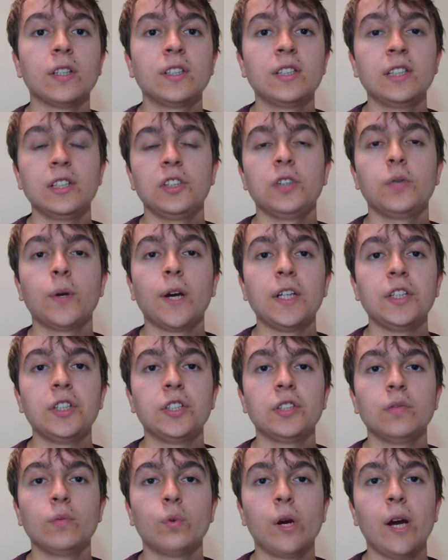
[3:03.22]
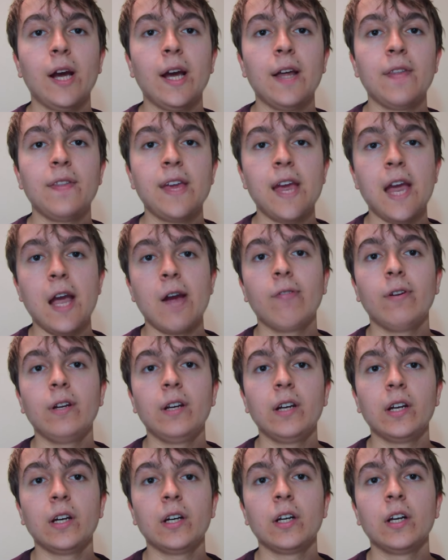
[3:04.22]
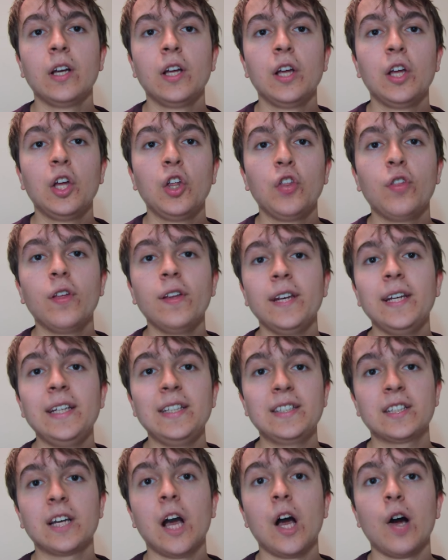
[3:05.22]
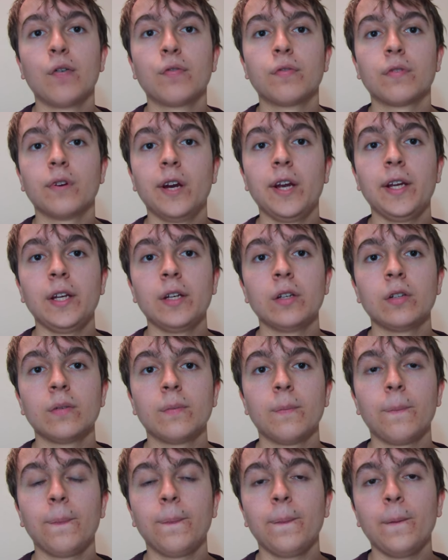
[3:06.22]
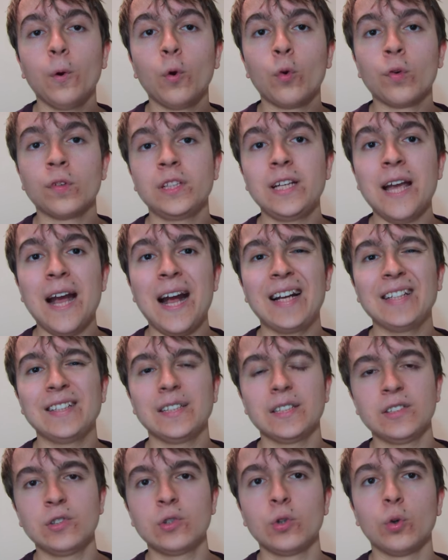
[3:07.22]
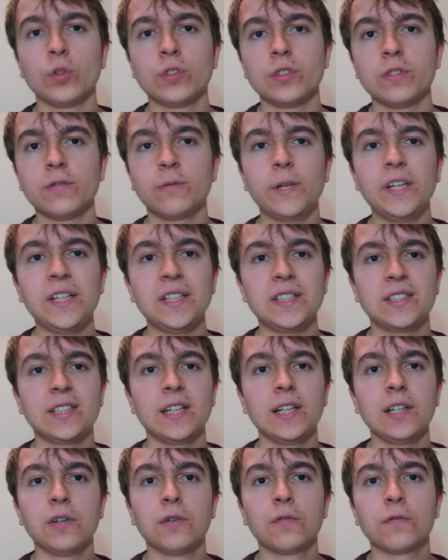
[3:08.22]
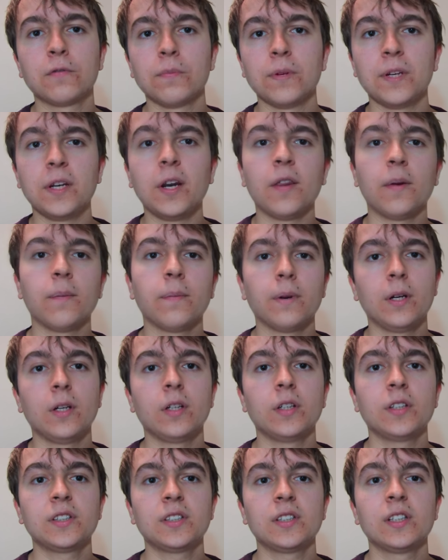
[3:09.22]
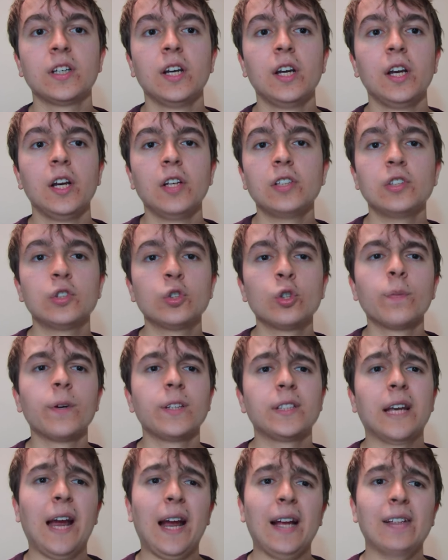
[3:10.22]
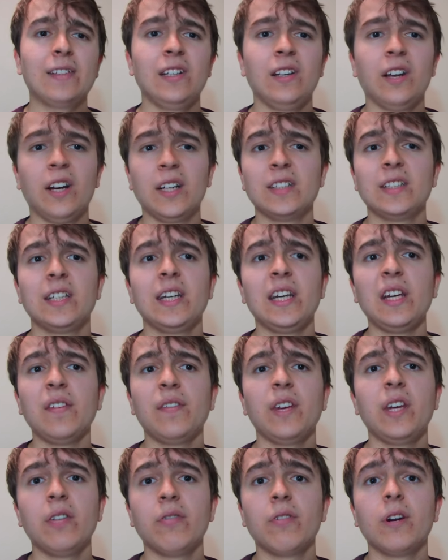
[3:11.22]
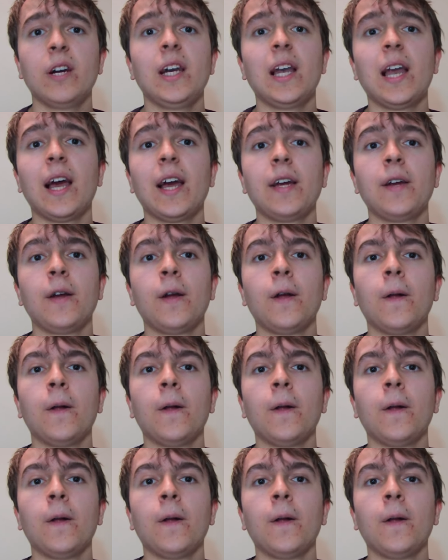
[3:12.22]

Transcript: a situation where the area that needs covering already has a sort of weak signal from another mast. So it's almost acting like a TV relay.